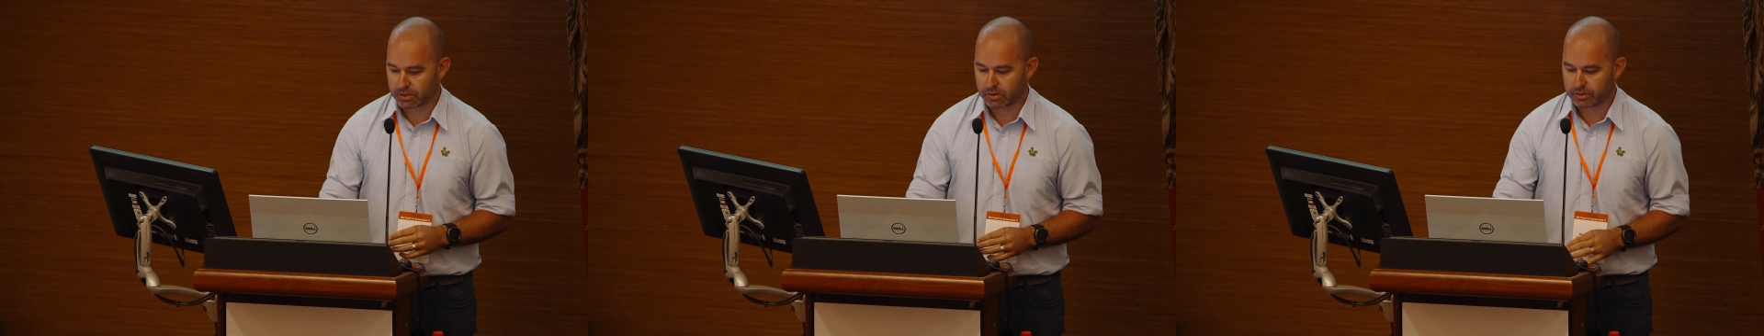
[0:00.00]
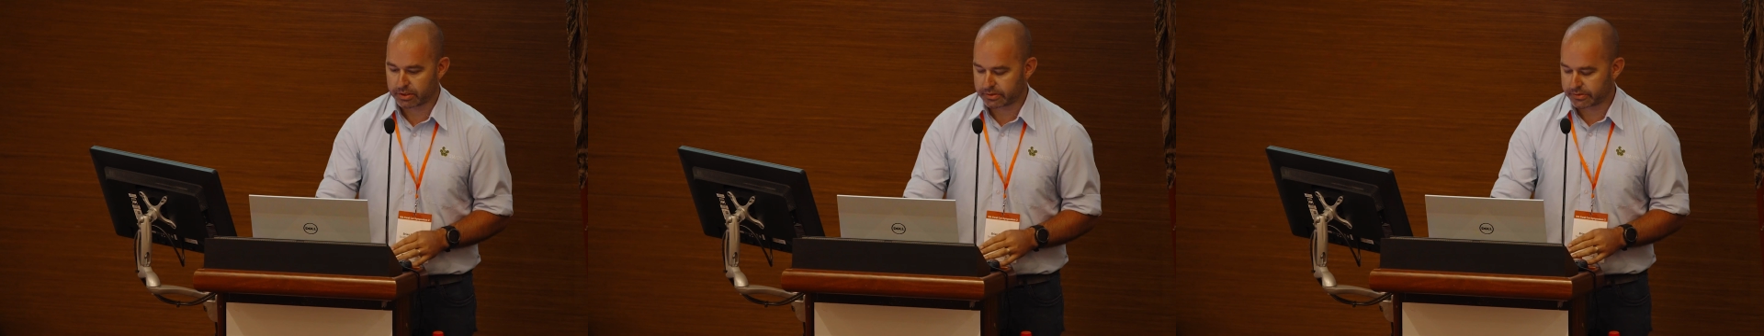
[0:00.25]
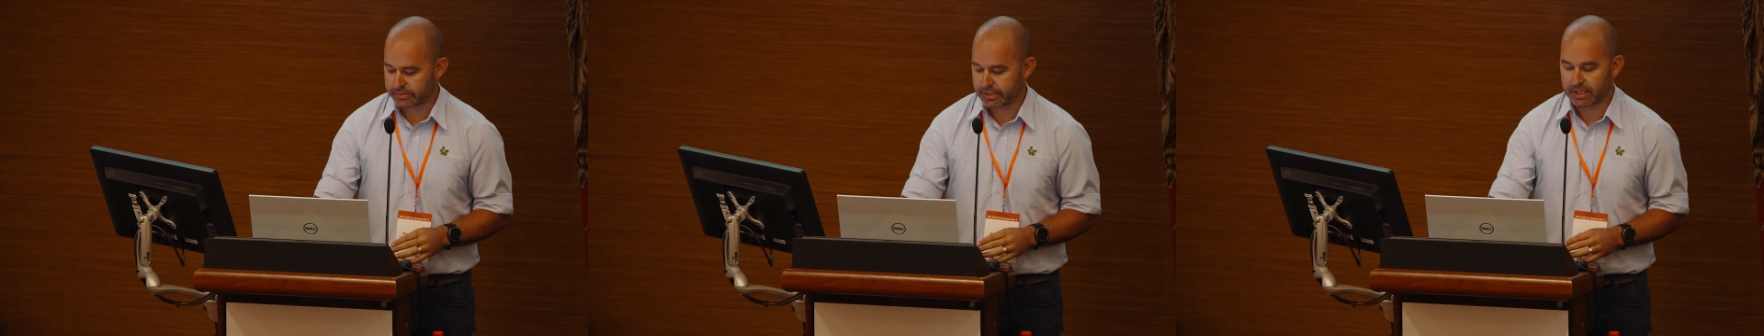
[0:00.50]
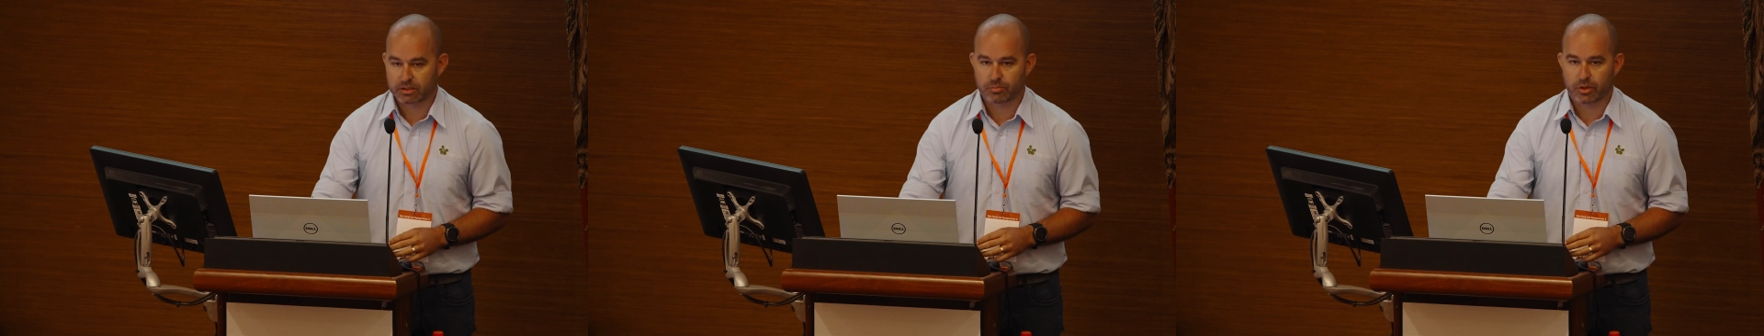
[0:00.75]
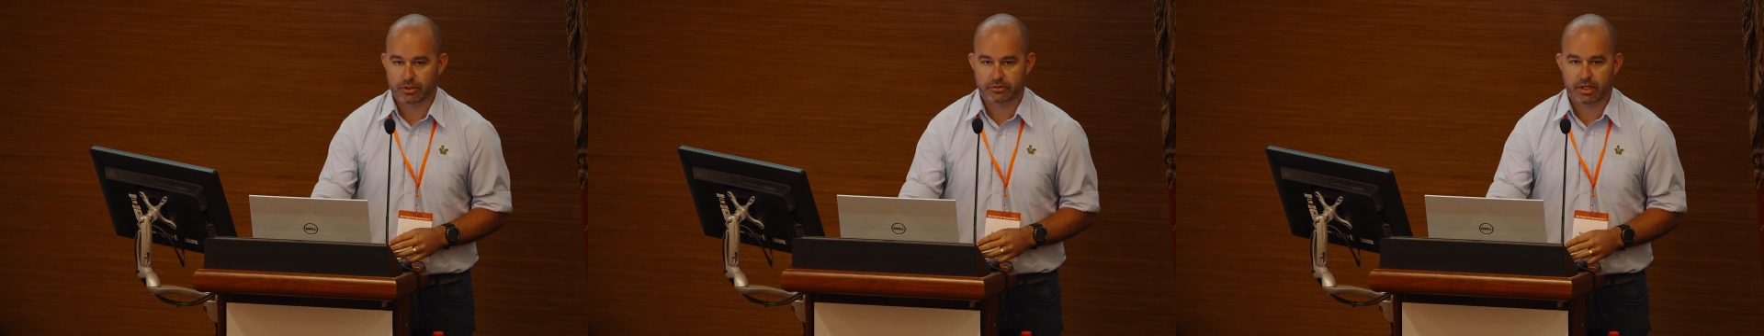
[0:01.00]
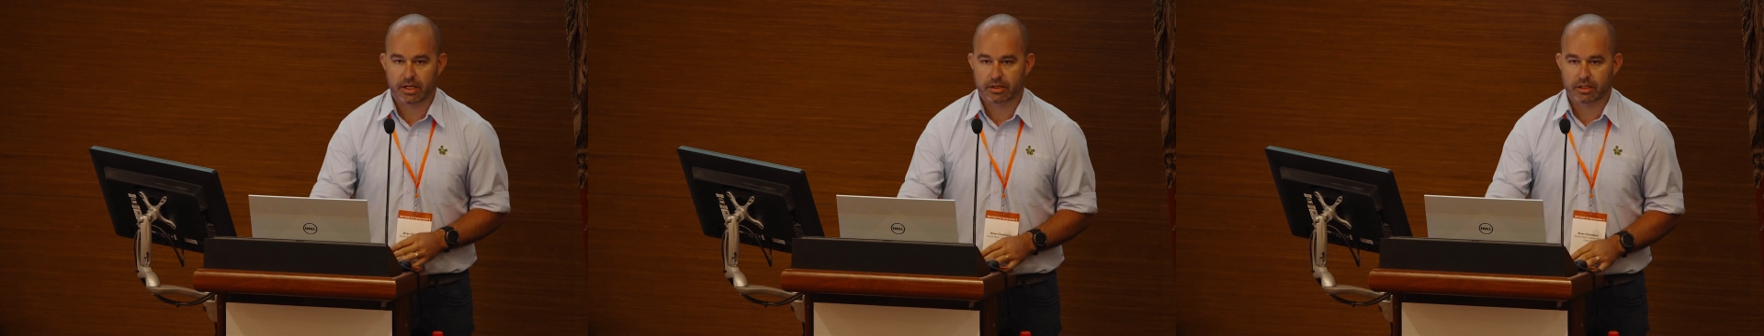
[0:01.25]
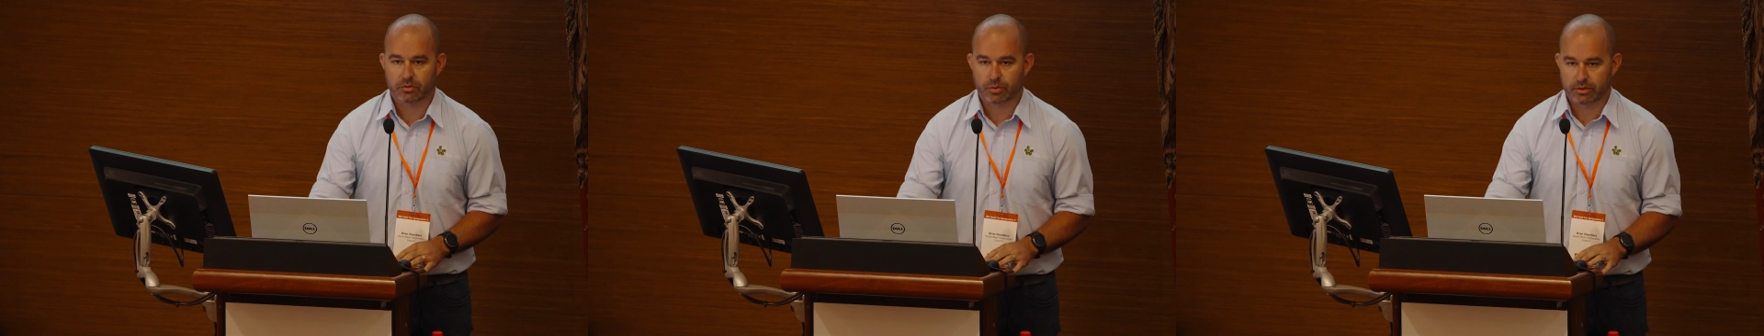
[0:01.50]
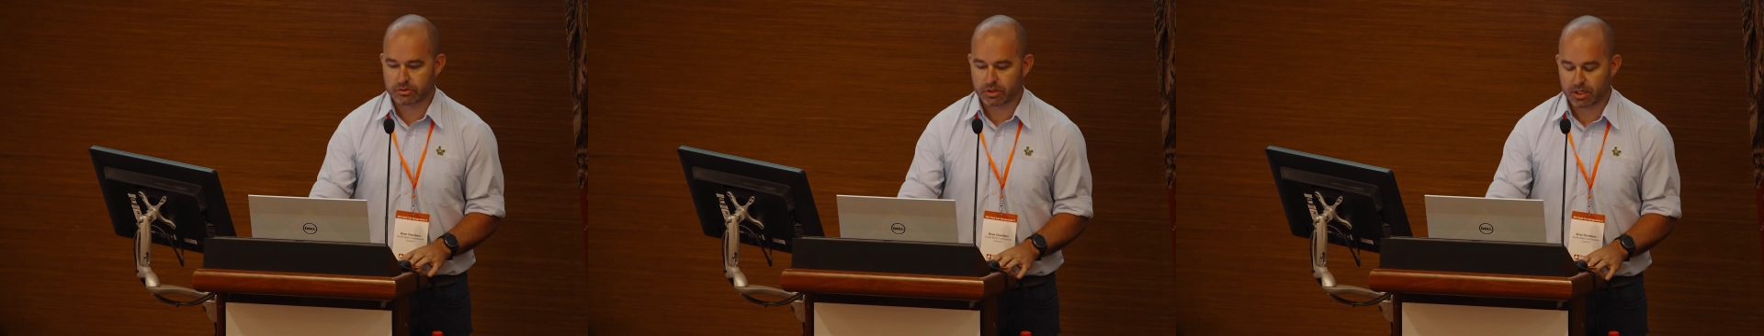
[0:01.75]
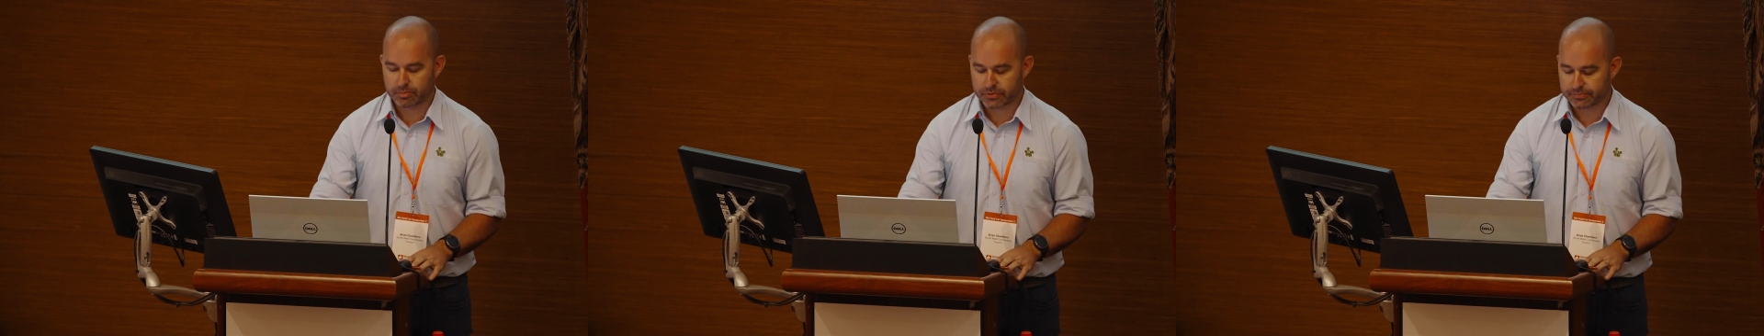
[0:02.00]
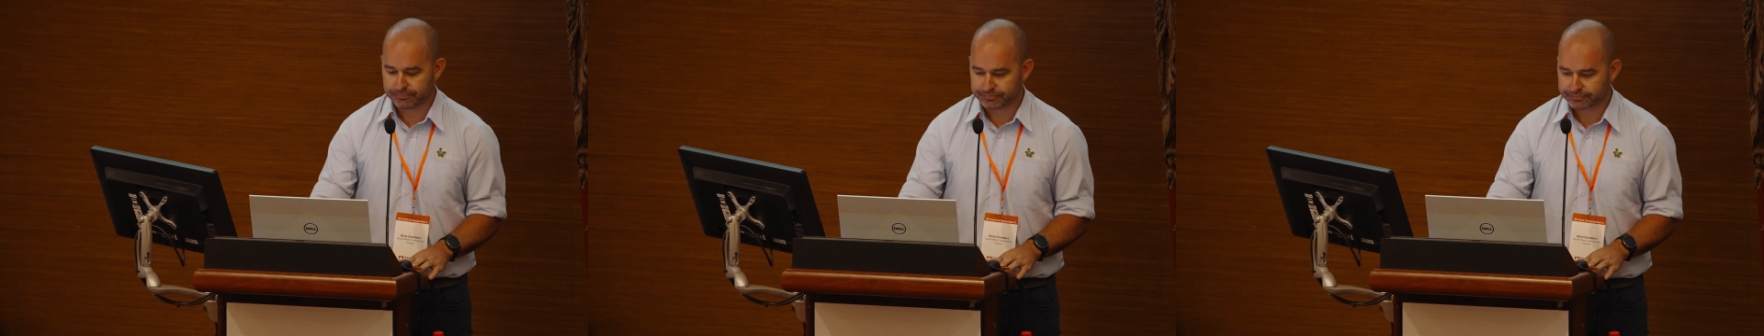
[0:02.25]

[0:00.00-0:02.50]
gone into standard mode targeting with the traps,